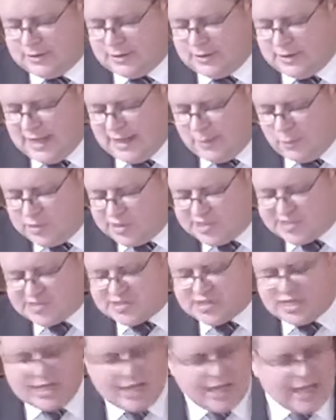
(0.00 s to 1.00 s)
And we
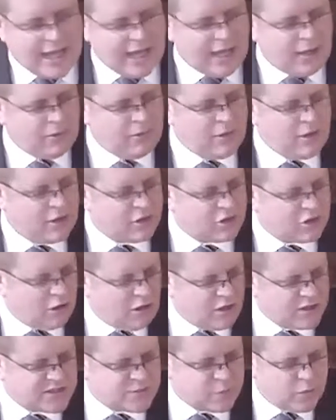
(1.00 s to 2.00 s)
see how
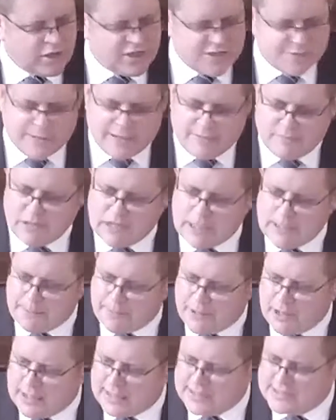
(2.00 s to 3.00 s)
God's word has been
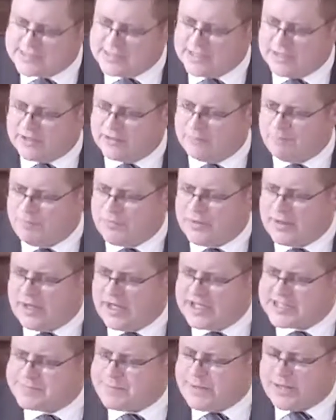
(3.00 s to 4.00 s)
manipulated,
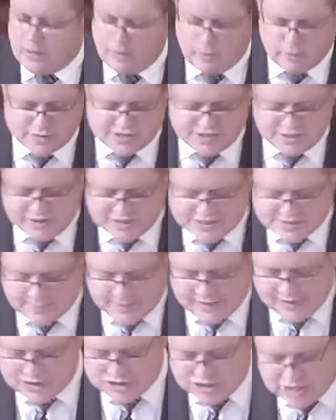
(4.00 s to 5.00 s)
it's been altered, it's
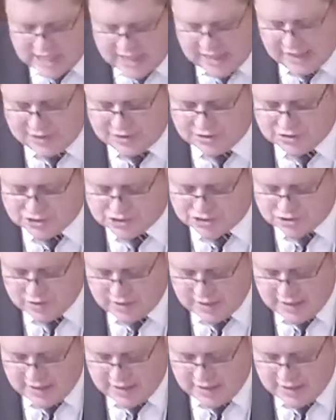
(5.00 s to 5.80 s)
been changed.